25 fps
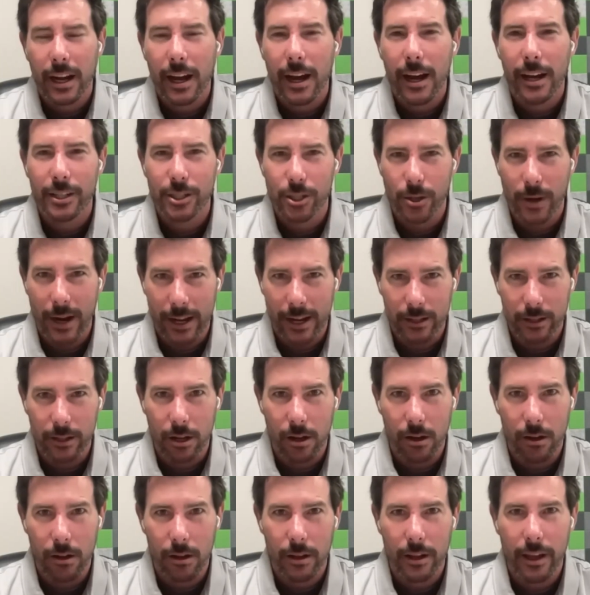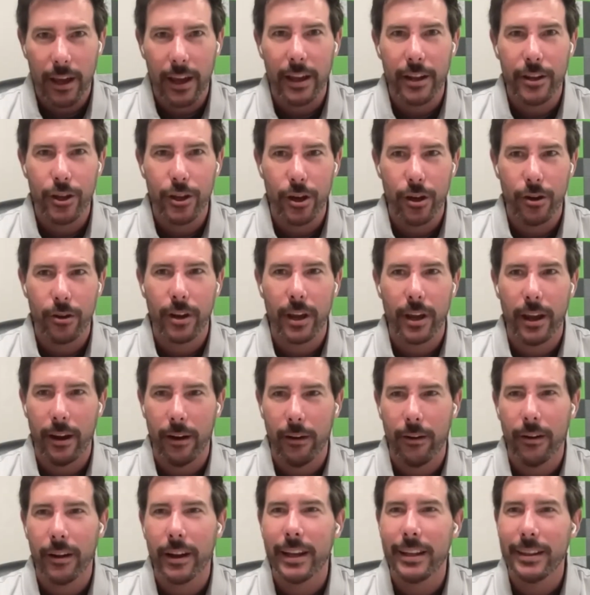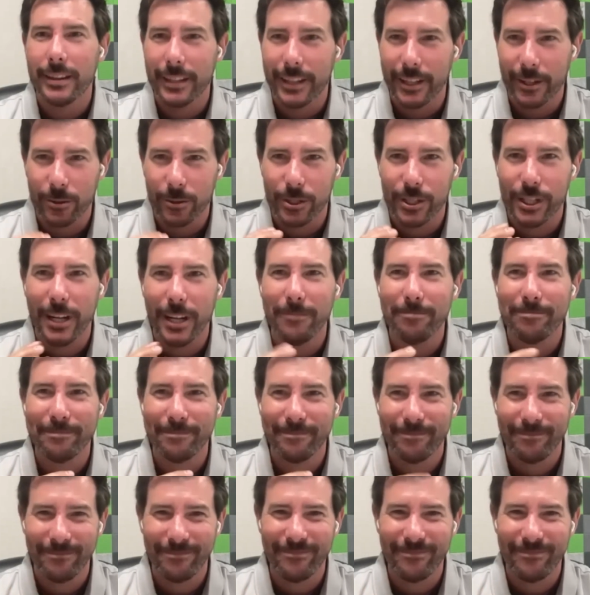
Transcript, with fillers: contract law and young, arrogant leadership.